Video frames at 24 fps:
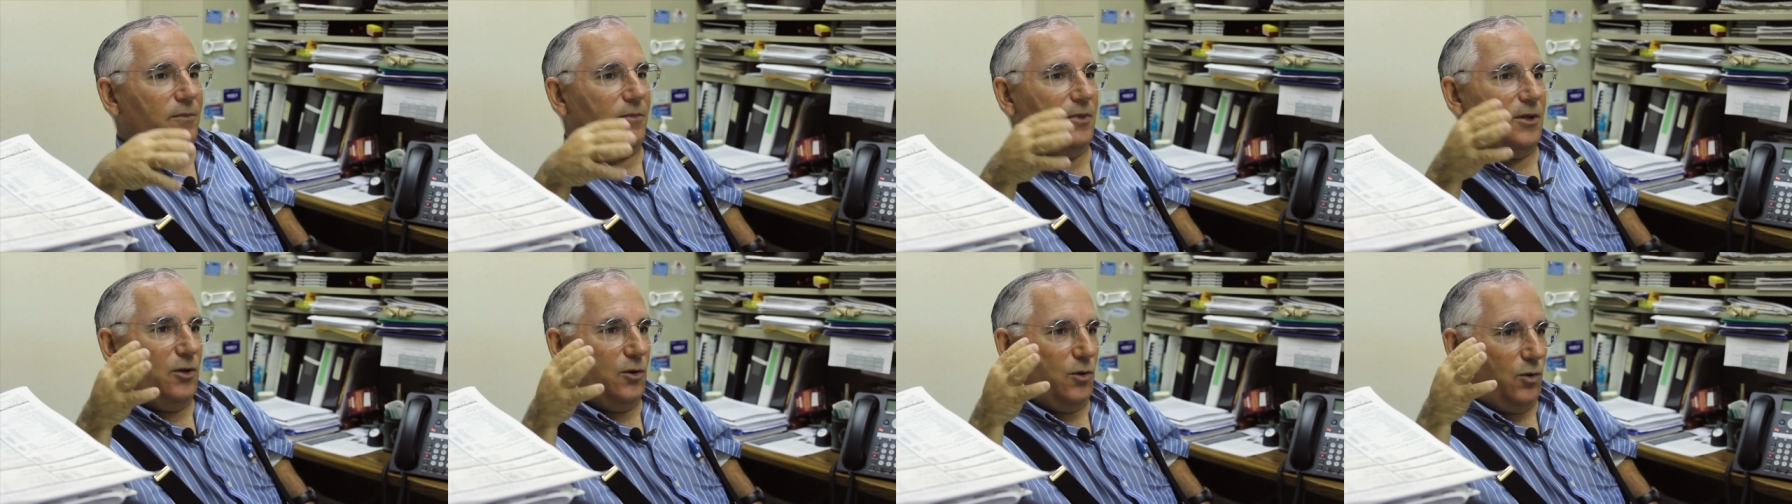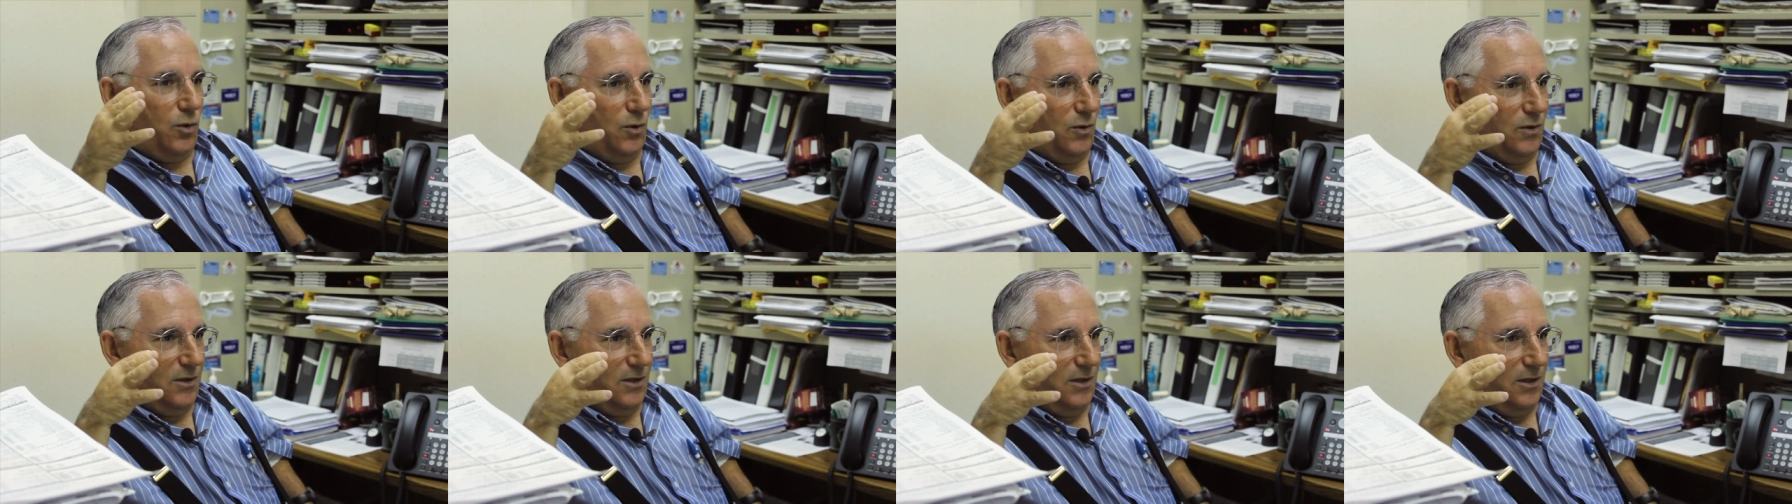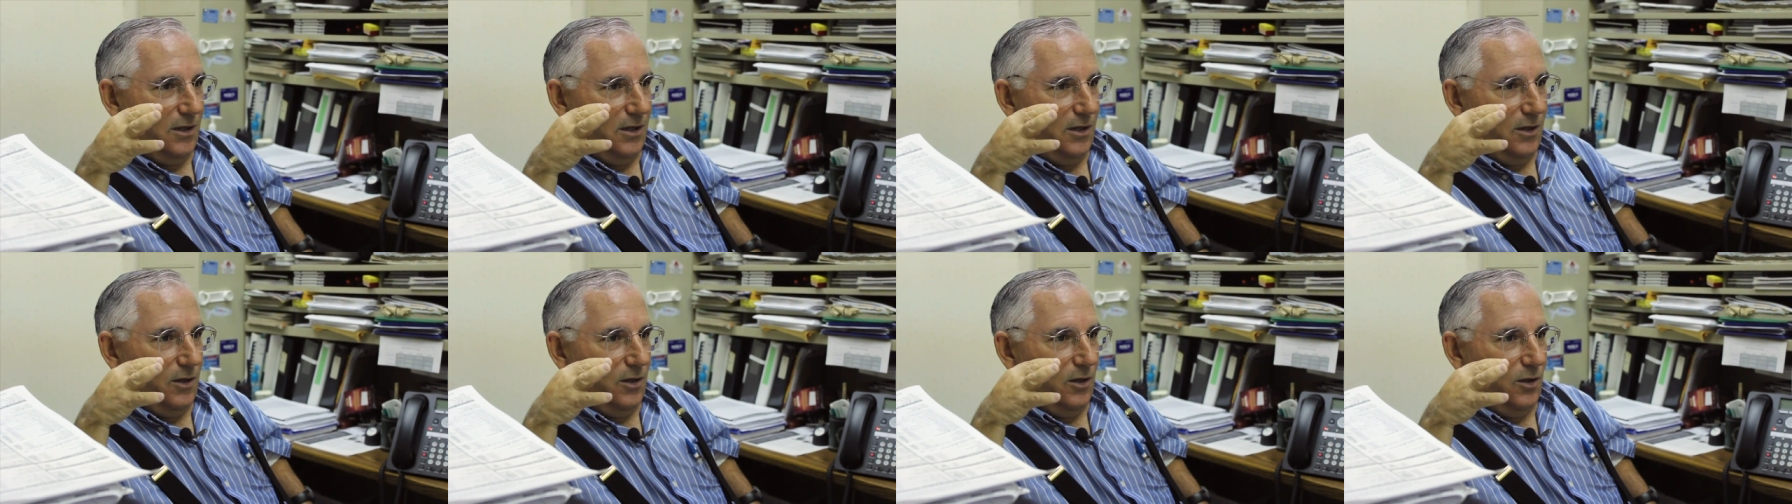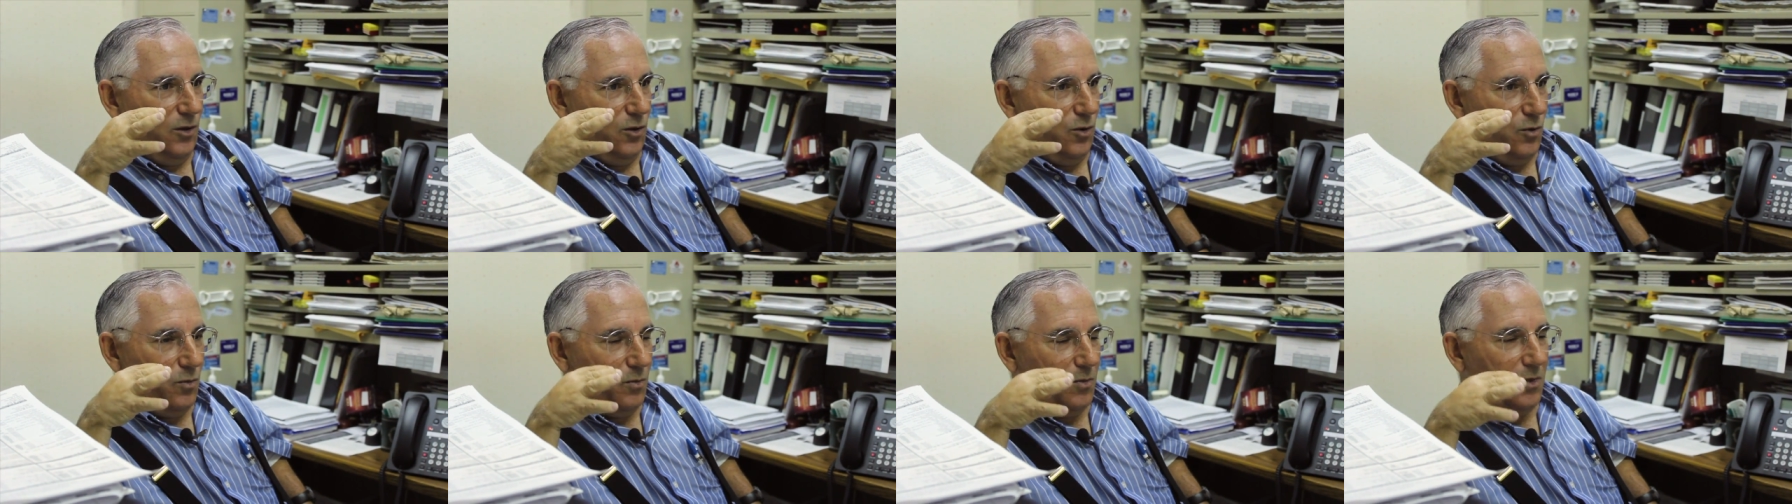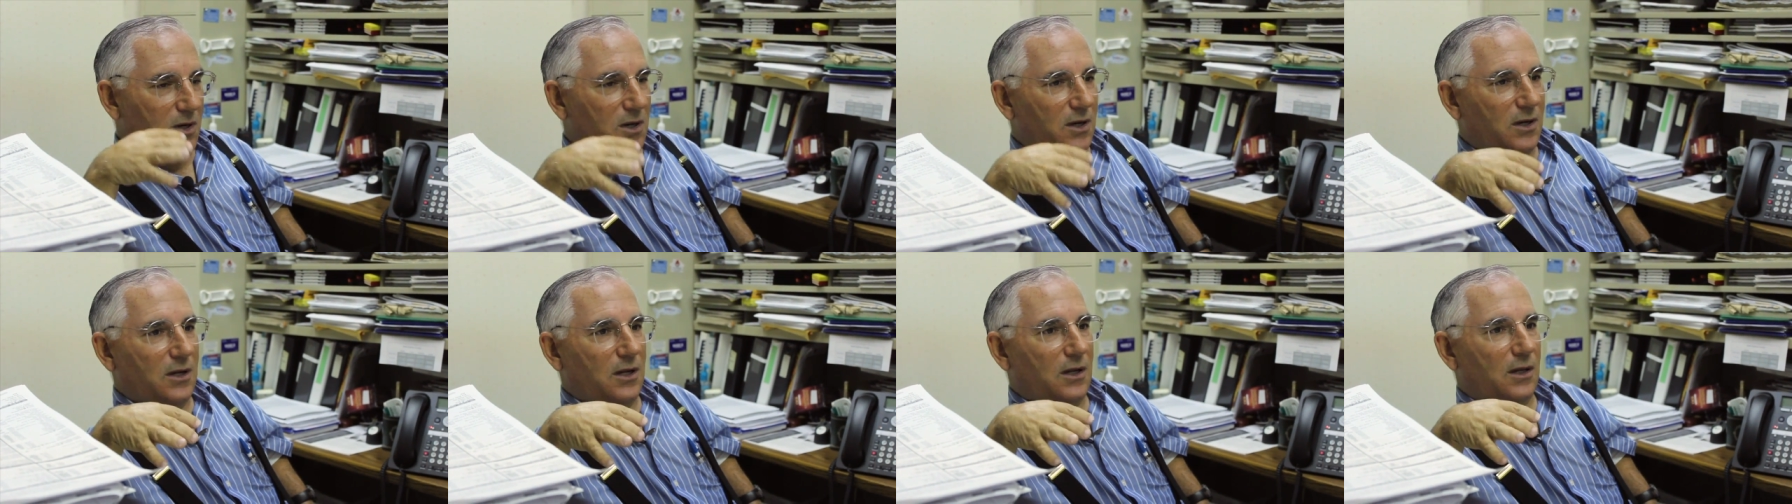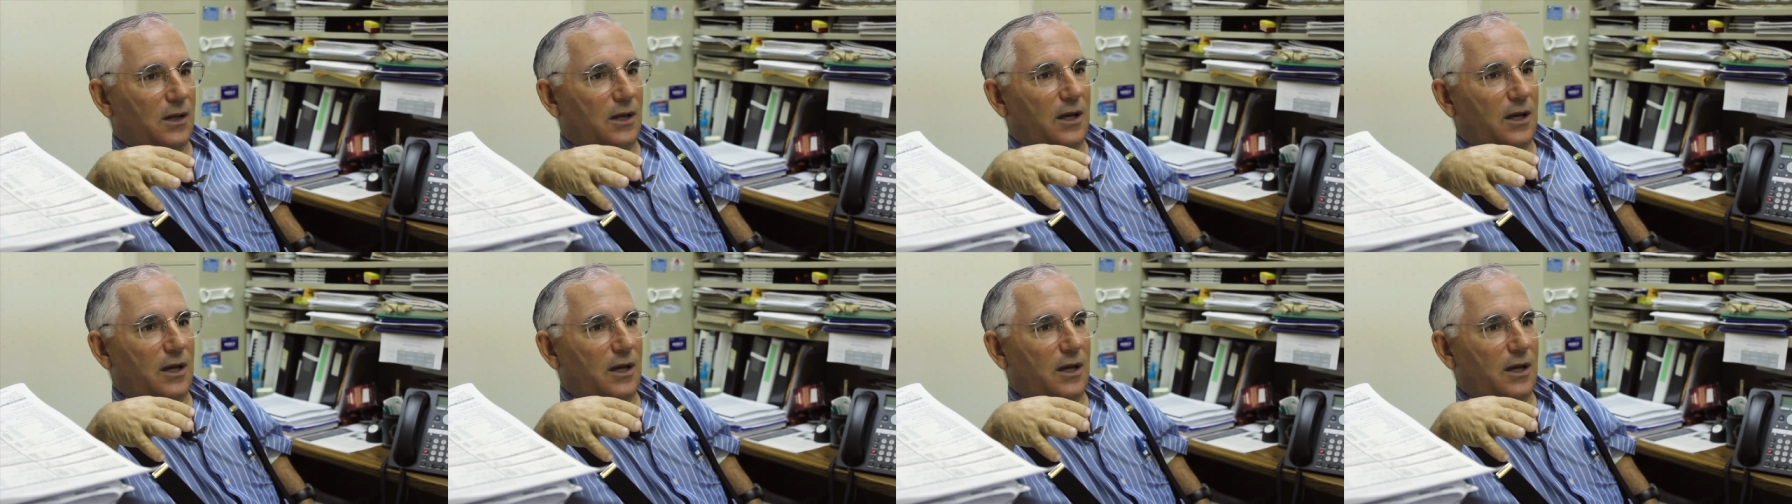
because the humidity